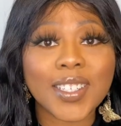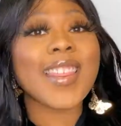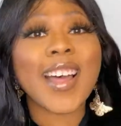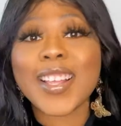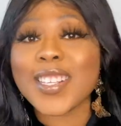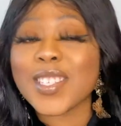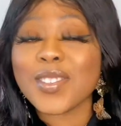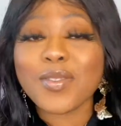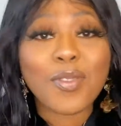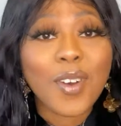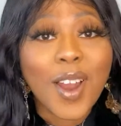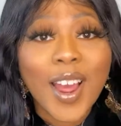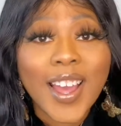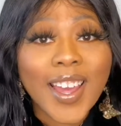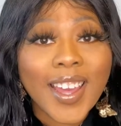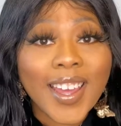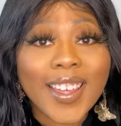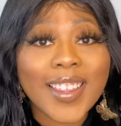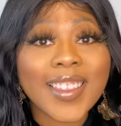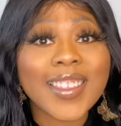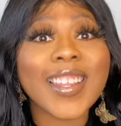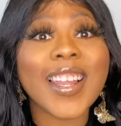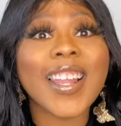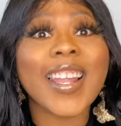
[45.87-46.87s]
That's right,
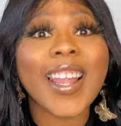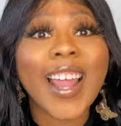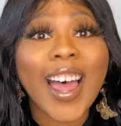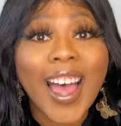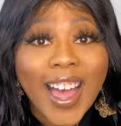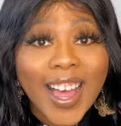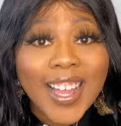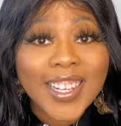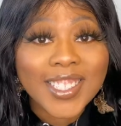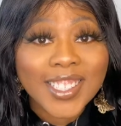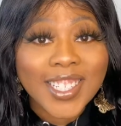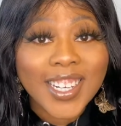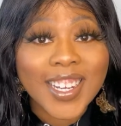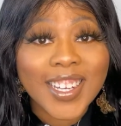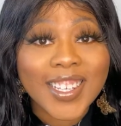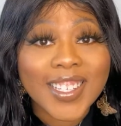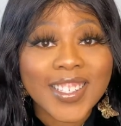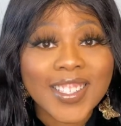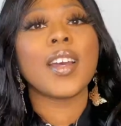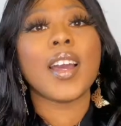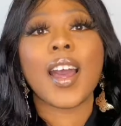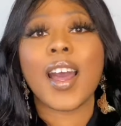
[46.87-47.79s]
the largest.